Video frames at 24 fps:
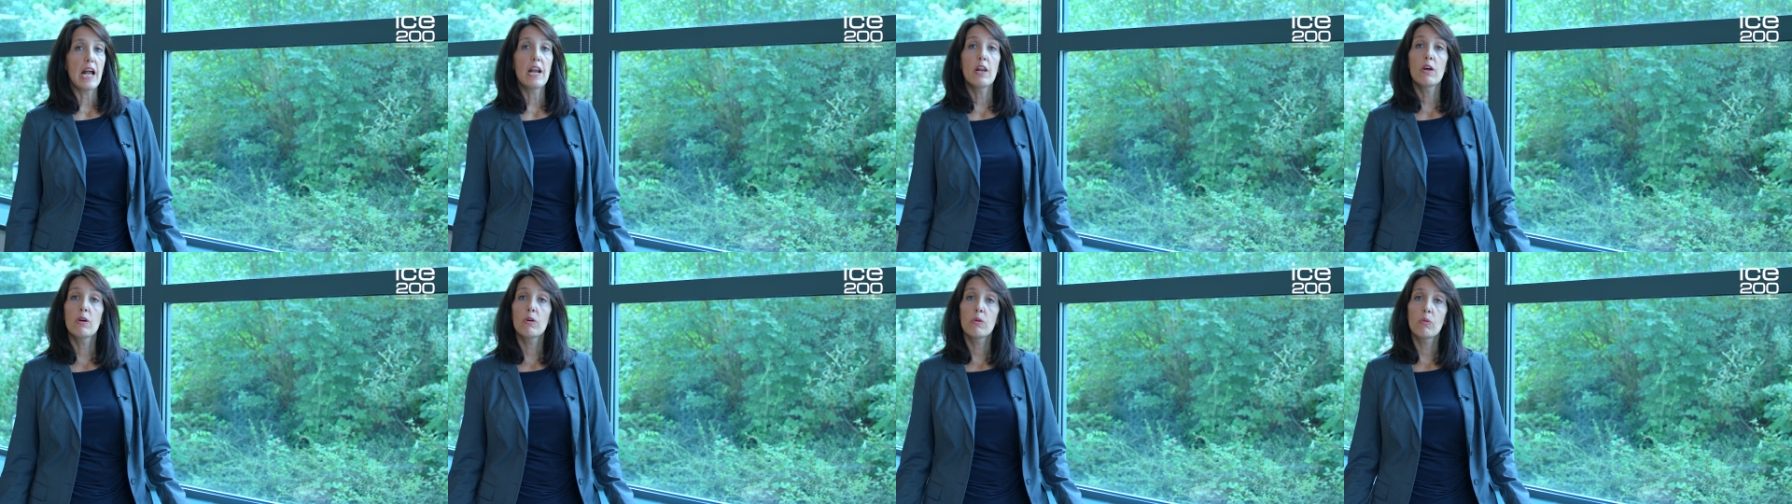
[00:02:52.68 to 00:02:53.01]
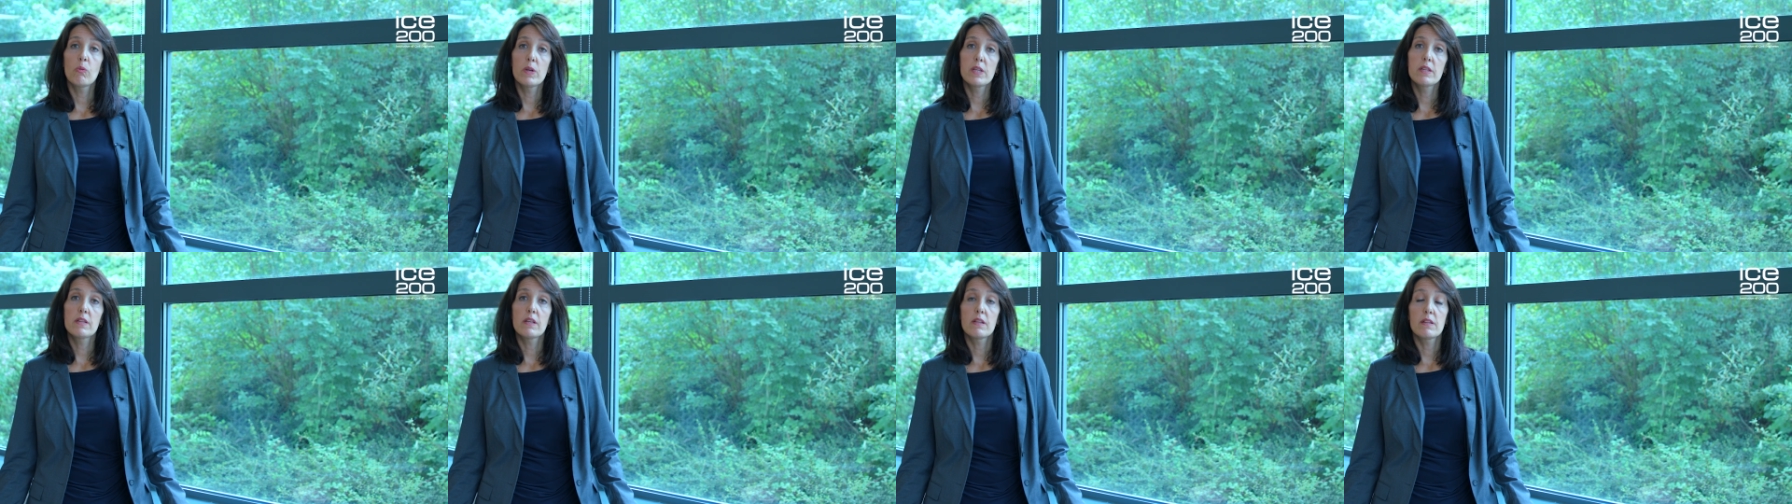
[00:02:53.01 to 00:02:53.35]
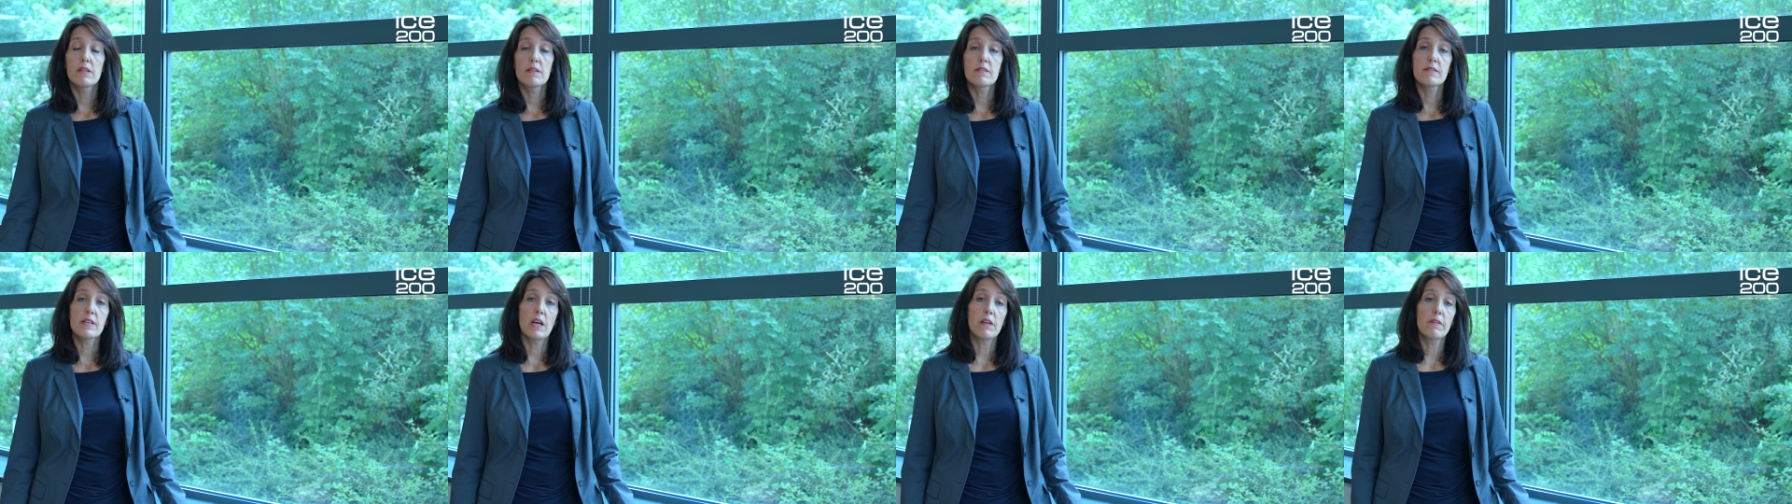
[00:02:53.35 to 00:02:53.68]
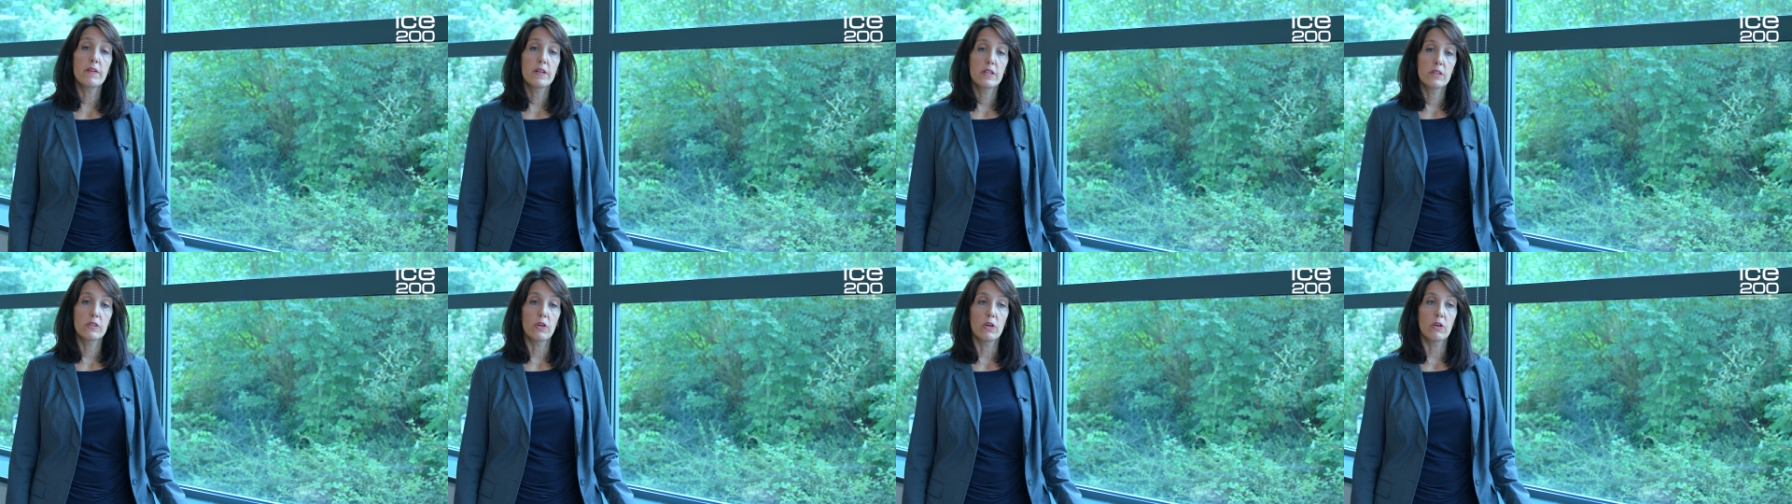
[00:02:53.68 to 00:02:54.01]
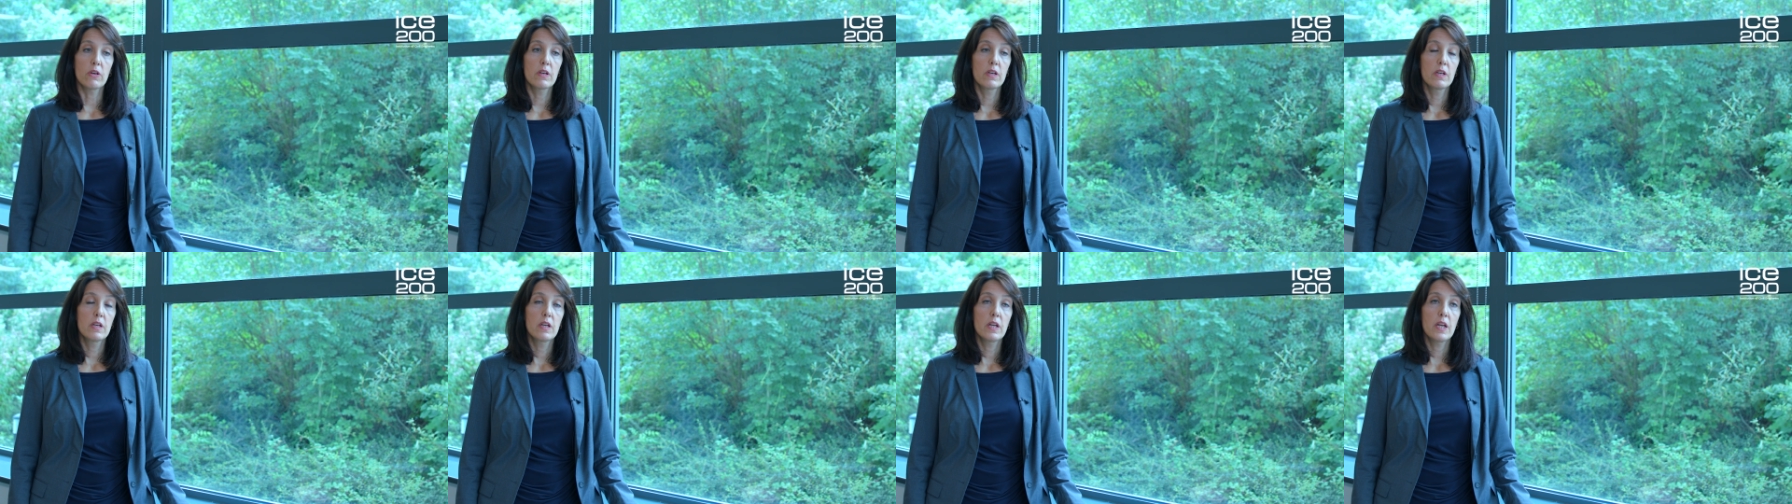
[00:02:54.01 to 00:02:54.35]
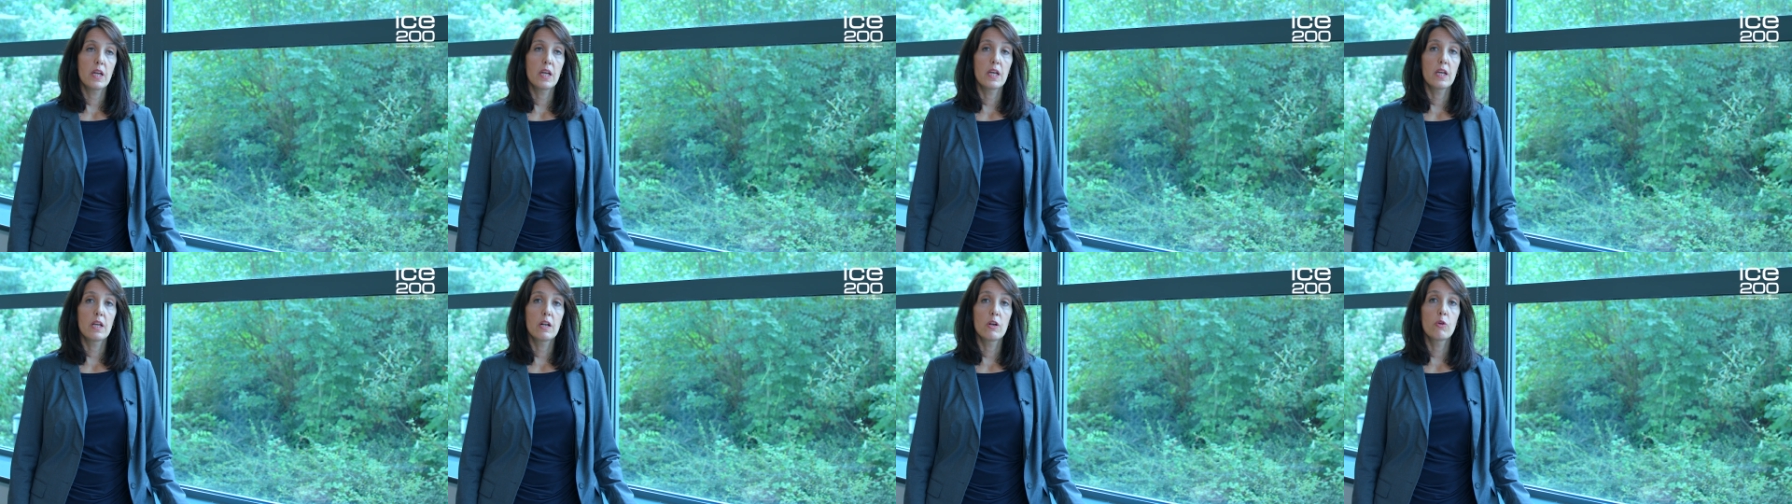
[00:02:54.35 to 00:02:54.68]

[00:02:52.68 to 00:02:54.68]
Along with the Southern Dock, uh,